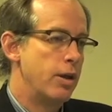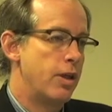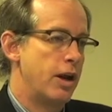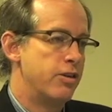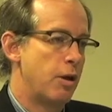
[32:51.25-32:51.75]

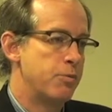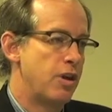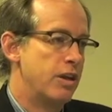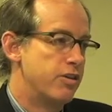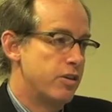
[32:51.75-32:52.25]
that in some
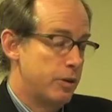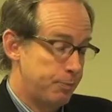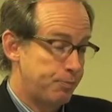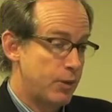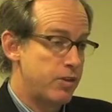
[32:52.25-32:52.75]
sense
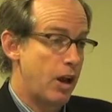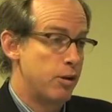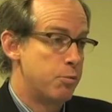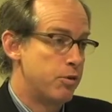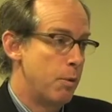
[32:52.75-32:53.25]
sounds
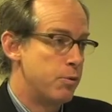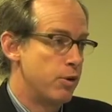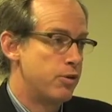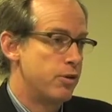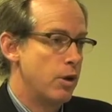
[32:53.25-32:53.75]

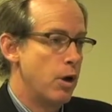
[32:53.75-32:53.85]
presumptuous.